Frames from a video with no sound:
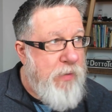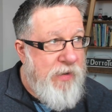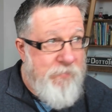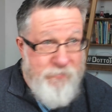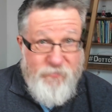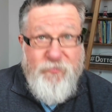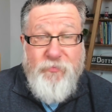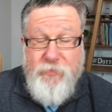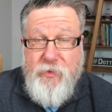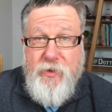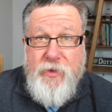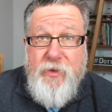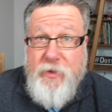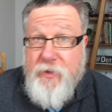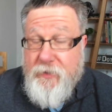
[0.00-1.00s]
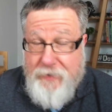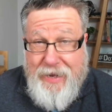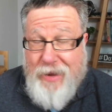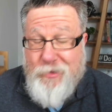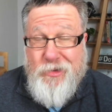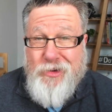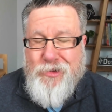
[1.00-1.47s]
but
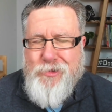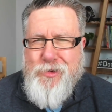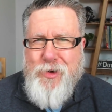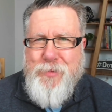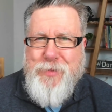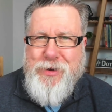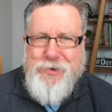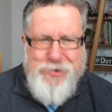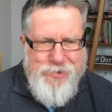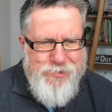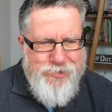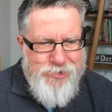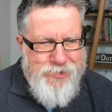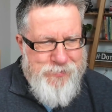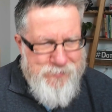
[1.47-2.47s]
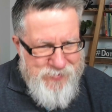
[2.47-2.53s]
now you do know about it, don't you?